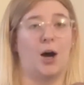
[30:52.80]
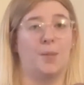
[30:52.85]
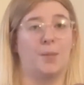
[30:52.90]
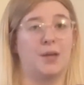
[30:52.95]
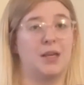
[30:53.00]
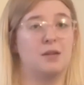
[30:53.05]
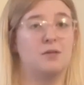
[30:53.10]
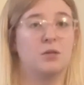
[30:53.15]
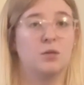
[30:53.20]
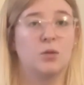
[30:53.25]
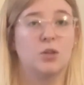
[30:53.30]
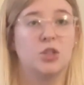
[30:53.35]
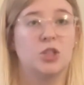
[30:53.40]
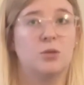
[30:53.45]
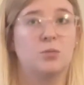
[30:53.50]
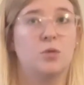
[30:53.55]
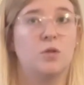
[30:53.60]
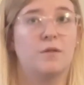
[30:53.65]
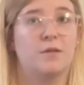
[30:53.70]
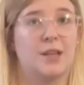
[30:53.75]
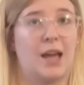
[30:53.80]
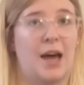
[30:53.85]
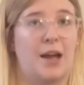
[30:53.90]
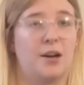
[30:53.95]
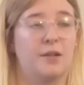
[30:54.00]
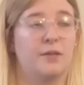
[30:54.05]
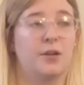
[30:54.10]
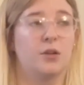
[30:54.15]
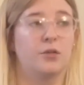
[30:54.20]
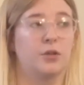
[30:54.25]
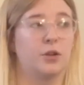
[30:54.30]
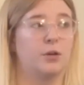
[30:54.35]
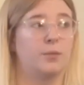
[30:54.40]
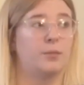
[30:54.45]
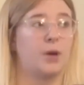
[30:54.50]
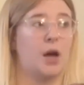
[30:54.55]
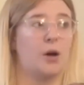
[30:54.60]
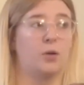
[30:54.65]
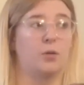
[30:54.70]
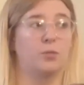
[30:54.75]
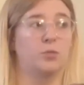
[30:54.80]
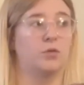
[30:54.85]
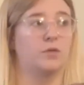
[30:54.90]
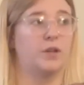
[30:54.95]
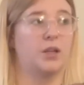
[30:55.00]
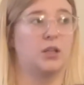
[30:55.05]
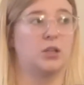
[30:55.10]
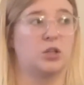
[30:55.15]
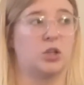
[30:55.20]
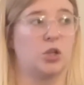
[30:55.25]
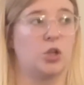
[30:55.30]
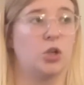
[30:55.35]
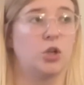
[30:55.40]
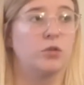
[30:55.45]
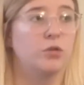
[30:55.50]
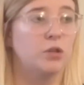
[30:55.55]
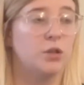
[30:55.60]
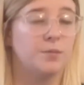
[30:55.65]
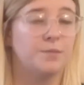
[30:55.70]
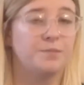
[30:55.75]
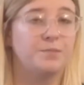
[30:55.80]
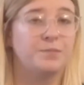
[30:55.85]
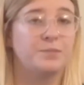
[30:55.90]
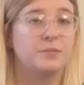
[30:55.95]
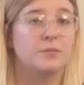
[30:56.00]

Even when she moves out of our room, I'll move it into her room.